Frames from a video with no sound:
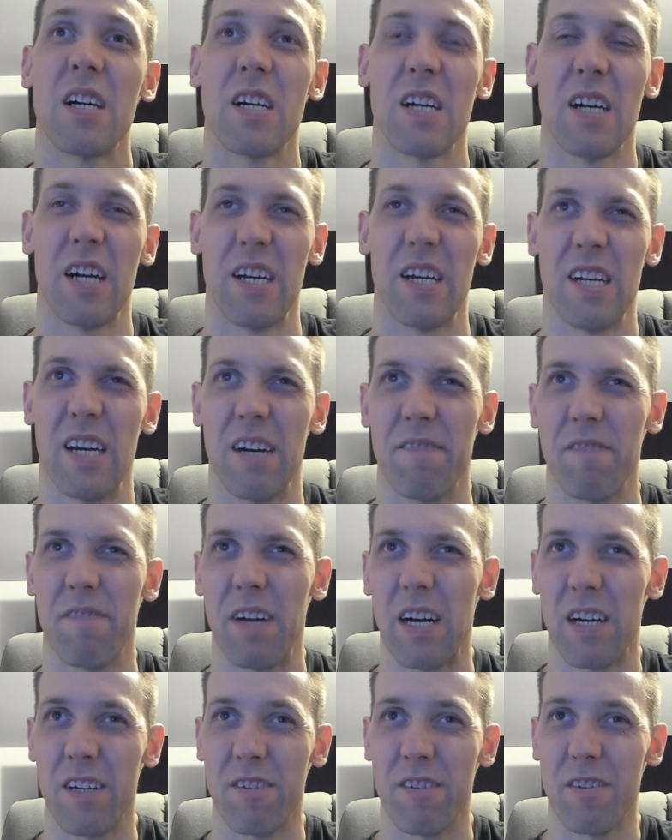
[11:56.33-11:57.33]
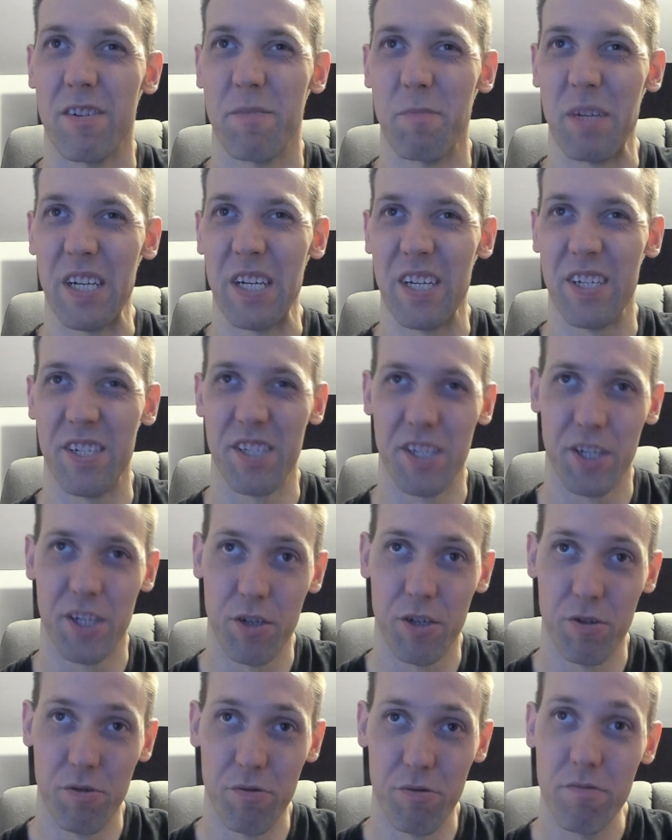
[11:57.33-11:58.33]
I have Iron Man
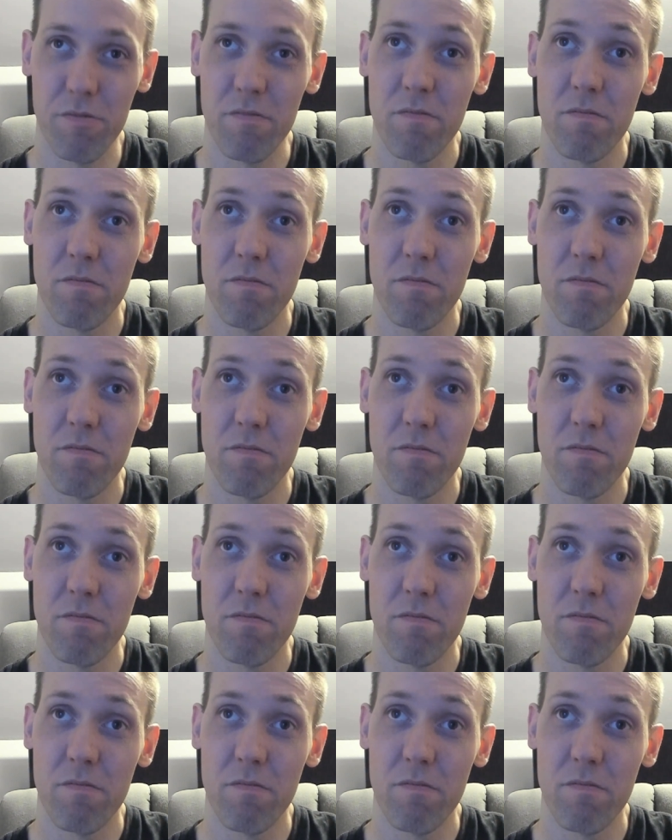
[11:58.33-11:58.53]
2.